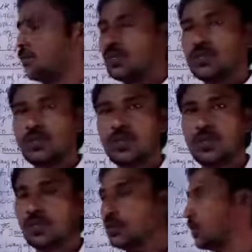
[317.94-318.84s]
we
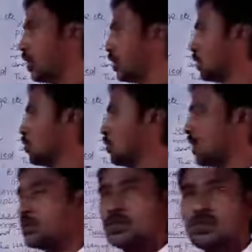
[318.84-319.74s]
see the
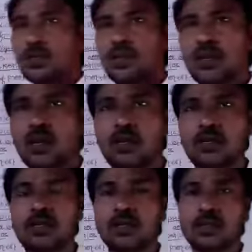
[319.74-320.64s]
US,
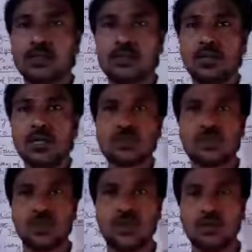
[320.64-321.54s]
and in
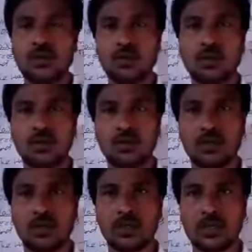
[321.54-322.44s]
these all
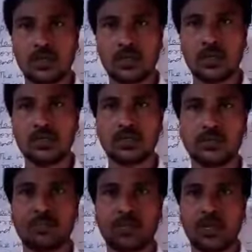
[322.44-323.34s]
countries
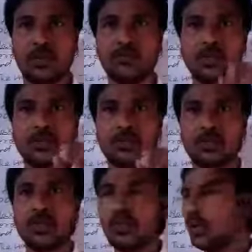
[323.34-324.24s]
having
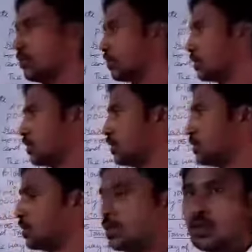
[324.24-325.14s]
the
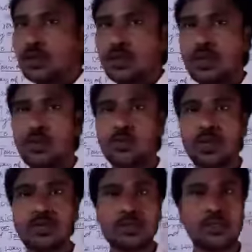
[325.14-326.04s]
diversities. Now
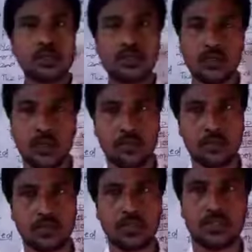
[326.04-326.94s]
when there is a
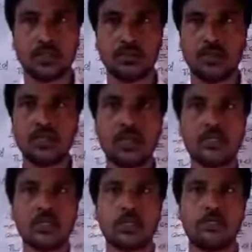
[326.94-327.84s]
diversity, when
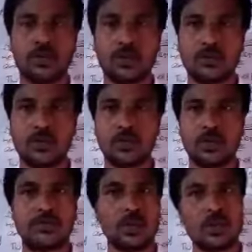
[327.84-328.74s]
there is a difference,
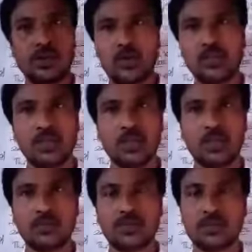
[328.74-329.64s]
different
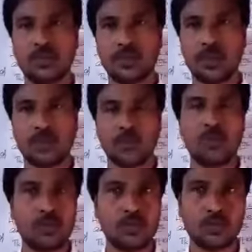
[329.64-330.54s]
religion lives, different
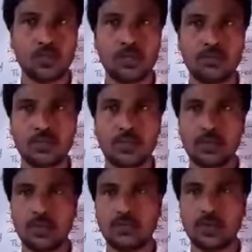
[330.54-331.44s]
communities lives,
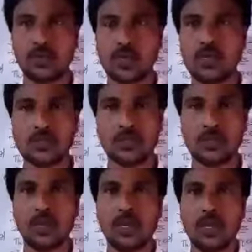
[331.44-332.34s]
different caste lives,